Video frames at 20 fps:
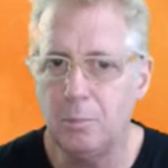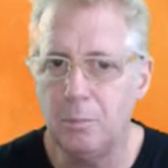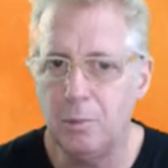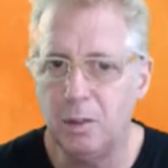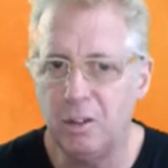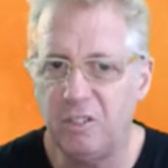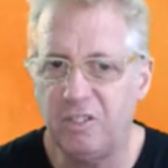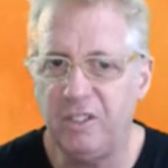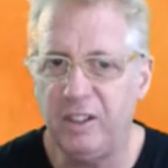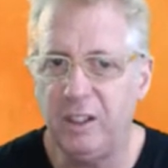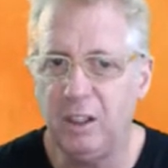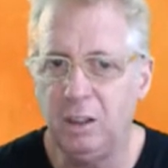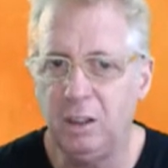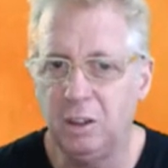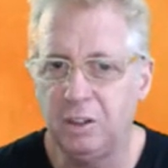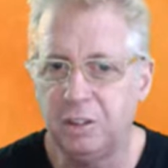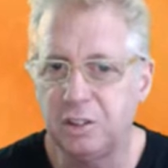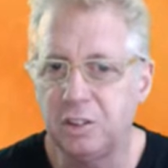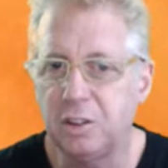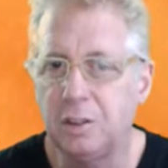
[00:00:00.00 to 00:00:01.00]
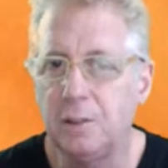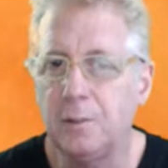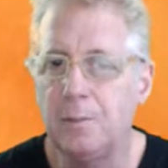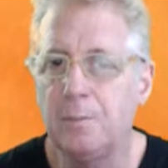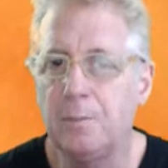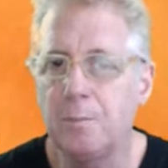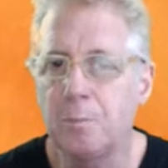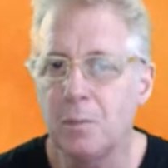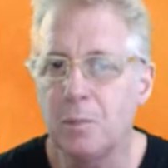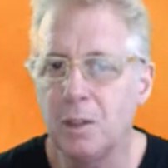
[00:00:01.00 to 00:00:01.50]
fills
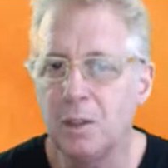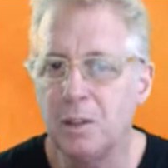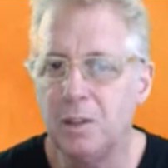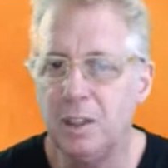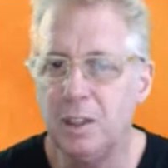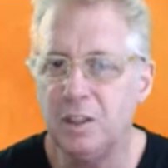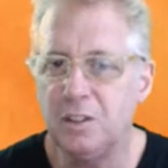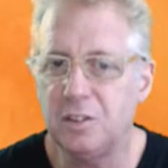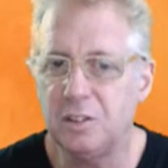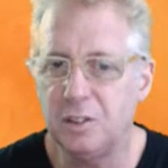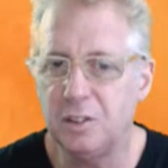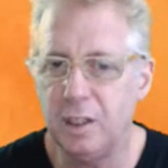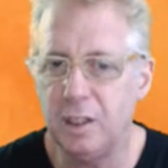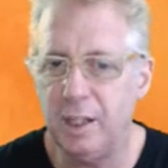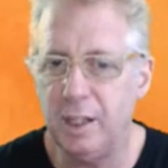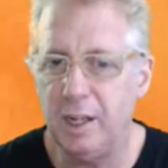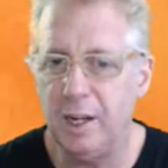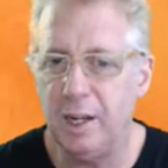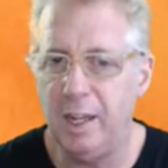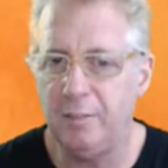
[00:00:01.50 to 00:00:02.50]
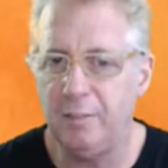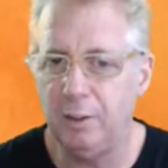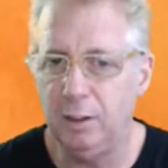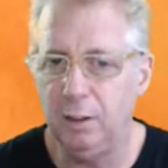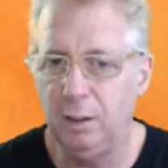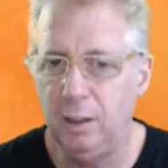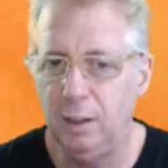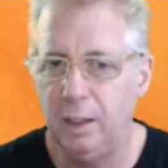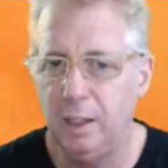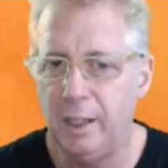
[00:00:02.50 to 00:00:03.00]
this
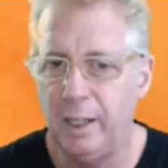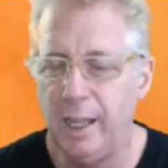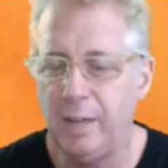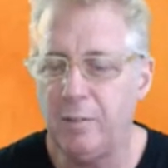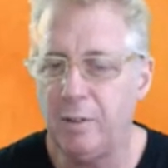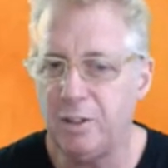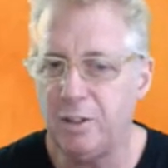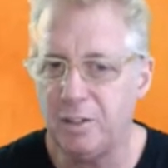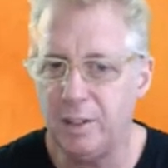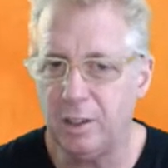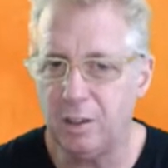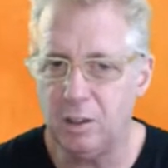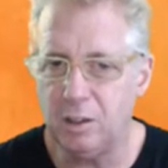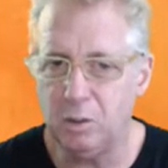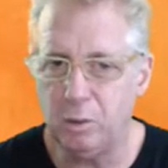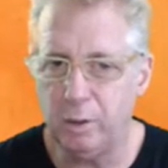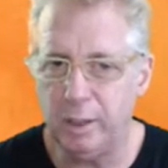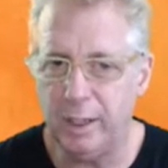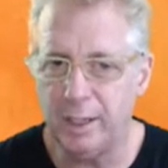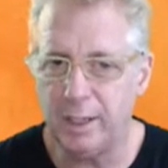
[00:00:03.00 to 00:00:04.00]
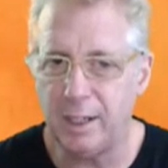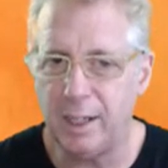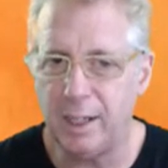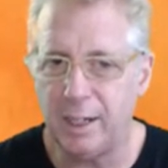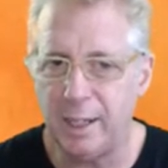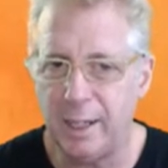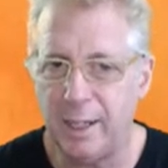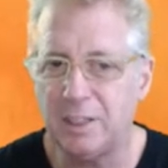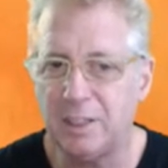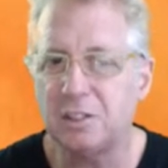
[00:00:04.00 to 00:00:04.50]
level. Every second we get
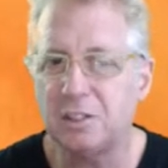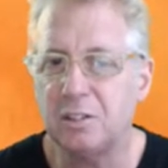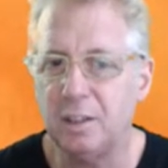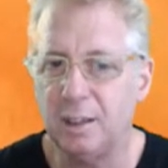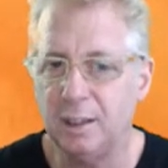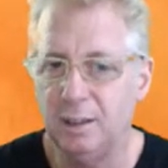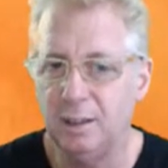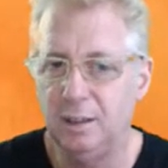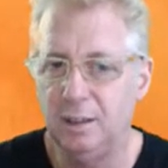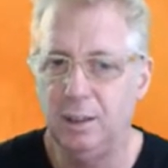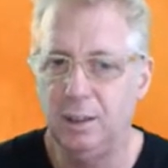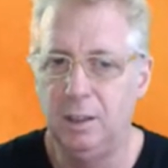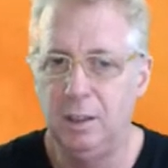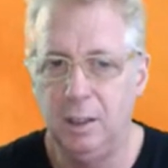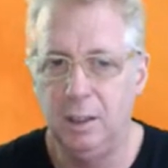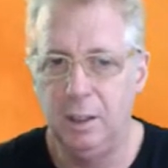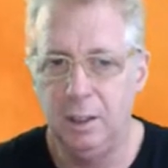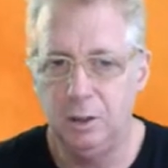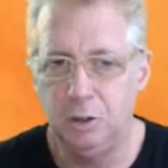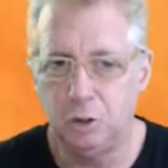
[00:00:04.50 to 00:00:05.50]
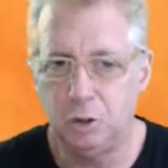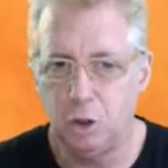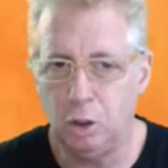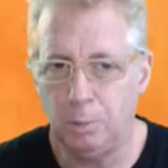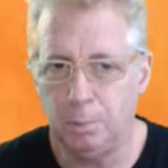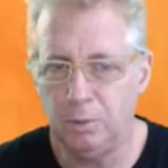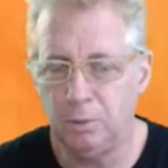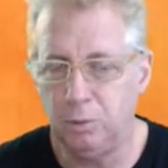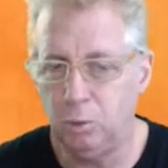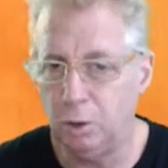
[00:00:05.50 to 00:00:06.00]
an extra
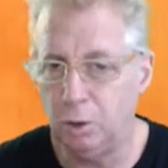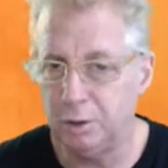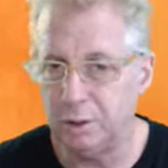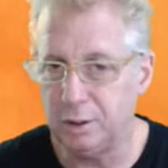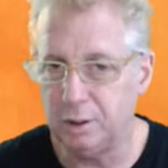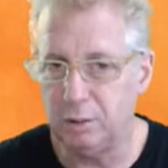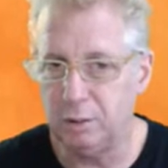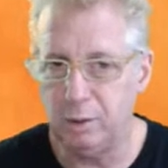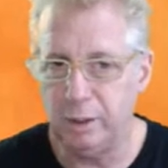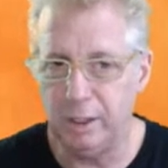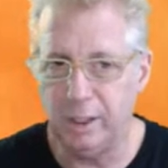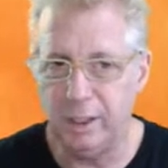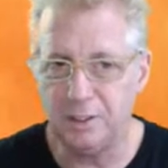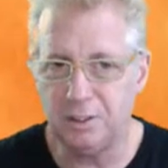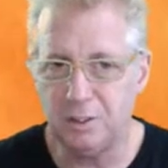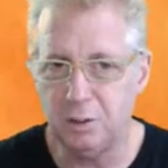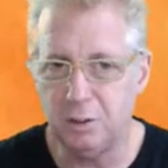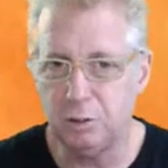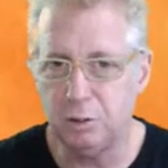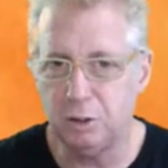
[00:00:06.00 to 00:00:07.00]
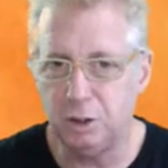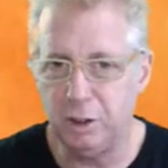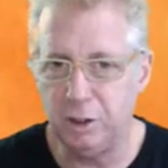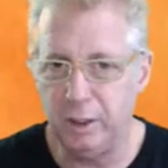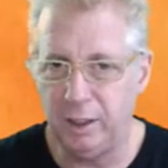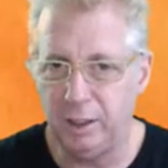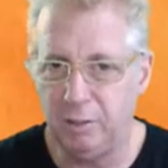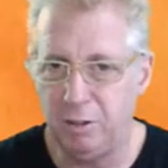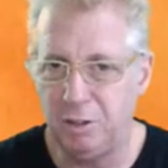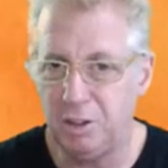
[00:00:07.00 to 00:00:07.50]
drop of water. When
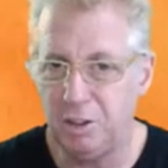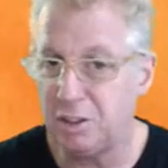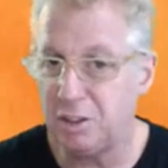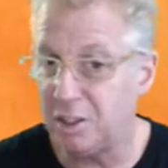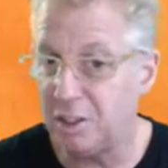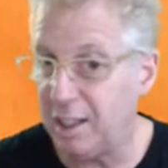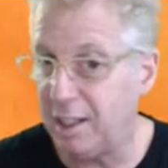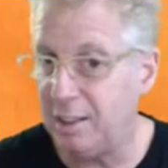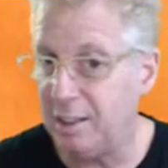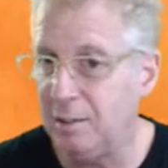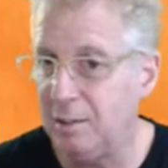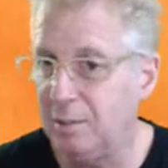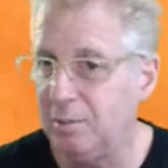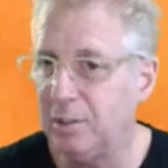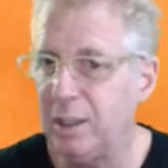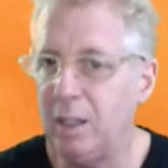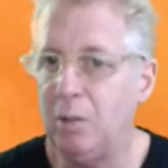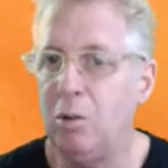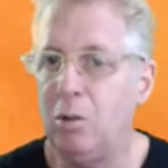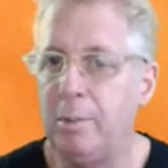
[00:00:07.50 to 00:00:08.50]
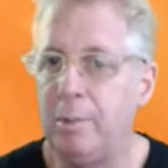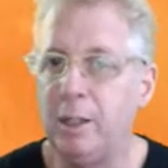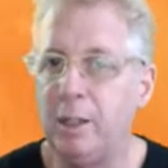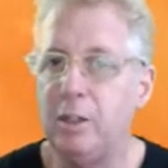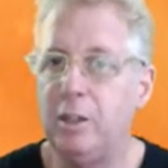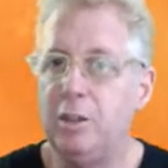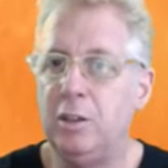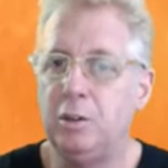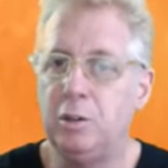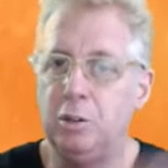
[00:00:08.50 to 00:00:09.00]
it reaches 10, then we're
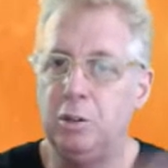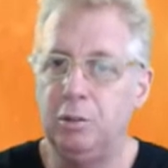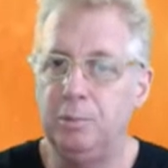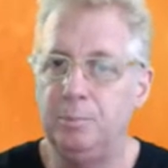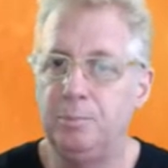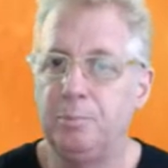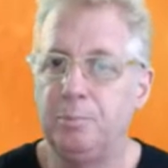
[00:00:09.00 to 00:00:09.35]
beginning to